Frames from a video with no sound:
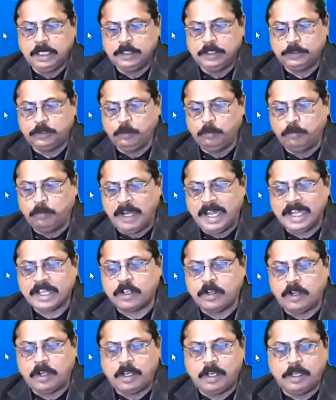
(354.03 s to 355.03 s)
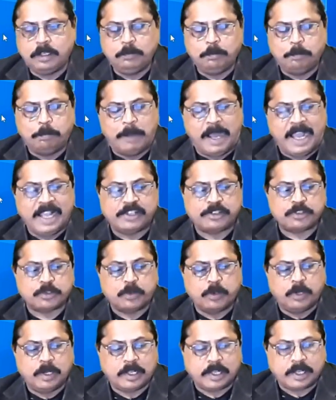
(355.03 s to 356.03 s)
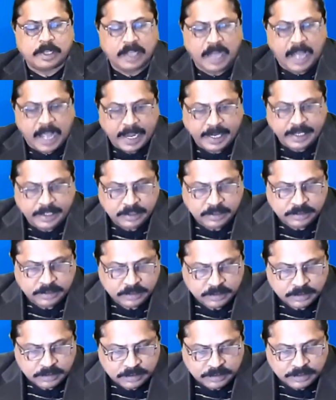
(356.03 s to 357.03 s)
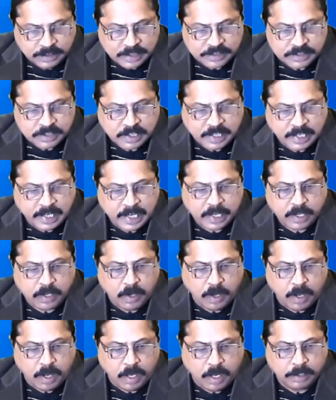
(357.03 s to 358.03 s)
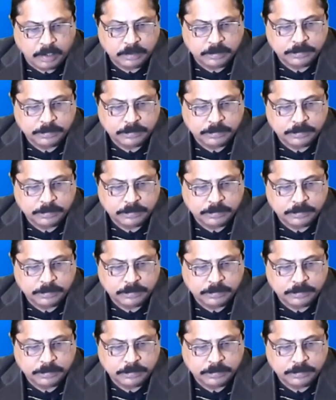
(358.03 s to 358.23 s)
To work on MySQL client, just click on